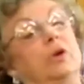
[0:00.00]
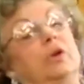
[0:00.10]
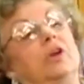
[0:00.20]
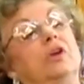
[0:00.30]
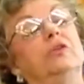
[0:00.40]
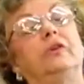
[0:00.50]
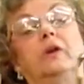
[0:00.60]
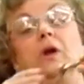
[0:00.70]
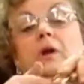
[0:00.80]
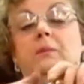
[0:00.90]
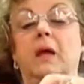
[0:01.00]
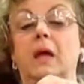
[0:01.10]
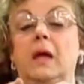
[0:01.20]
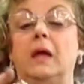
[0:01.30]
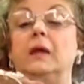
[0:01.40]
have used it on him,
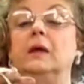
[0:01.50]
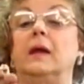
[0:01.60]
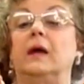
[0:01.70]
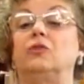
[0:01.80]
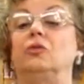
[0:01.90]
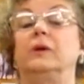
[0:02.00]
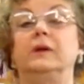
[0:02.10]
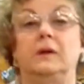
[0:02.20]
he could actually